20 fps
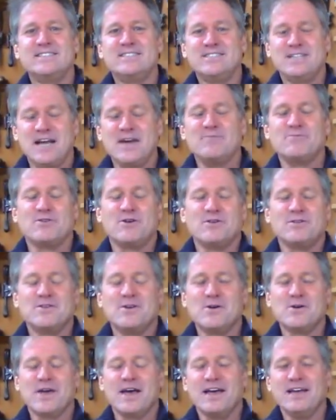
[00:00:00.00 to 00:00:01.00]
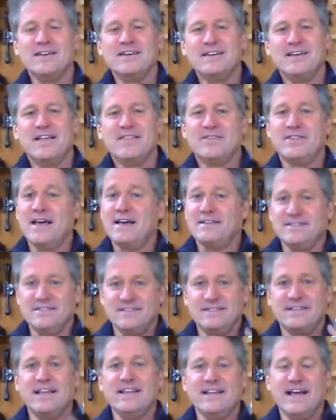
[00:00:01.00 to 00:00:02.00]
Chamfer, okay. Yeah.
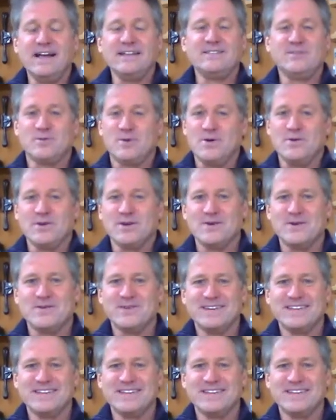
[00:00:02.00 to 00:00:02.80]
That, then that's but what I'm we're not going